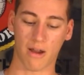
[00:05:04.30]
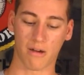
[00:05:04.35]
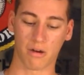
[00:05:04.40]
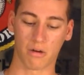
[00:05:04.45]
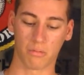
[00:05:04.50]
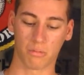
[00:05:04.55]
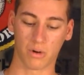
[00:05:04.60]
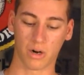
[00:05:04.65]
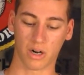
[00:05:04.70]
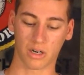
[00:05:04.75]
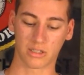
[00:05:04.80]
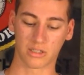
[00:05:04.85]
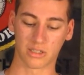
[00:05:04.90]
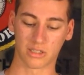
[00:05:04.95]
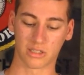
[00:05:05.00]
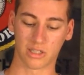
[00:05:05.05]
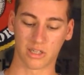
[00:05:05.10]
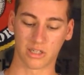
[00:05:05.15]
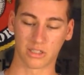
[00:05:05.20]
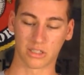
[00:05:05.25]
how it works
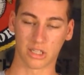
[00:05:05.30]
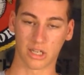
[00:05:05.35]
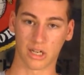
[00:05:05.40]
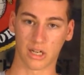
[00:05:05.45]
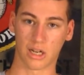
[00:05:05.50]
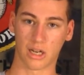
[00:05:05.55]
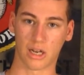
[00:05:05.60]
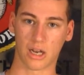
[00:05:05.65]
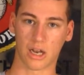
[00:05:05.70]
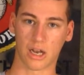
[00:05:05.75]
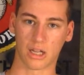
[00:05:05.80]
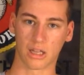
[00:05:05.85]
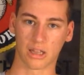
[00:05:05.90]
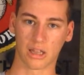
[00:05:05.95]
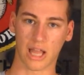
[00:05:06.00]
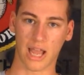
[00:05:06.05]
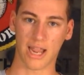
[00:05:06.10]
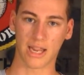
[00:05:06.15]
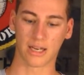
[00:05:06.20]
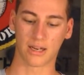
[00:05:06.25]
is there's a
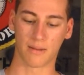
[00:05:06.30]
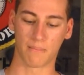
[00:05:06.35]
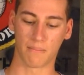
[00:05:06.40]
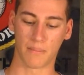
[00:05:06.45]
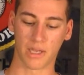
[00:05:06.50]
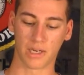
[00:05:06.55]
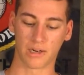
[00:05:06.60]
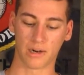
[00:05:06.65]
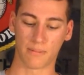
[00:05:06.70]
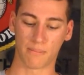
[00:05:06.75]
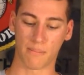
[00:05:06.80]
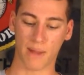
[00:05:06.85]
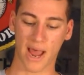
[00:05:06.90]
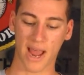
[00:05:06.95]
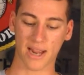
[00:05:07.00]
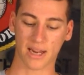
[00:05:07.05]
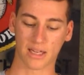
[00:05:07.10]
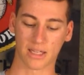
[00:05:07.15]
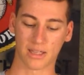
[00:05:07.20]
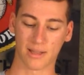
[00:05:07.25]
light emitter
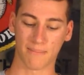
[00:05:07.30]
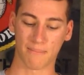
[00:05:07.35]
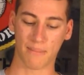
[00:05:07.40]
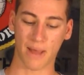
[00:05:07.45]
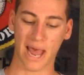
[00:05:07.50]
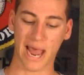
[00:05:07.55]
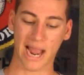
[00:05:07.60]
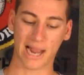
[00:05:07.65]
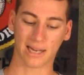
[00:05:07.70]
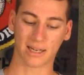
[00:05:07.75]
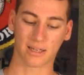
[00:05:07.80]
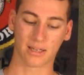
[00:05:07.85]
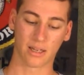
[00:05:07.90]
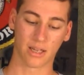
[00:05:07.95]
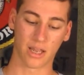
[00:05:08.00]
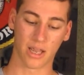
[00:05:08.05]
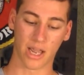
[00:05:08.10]
back in the back,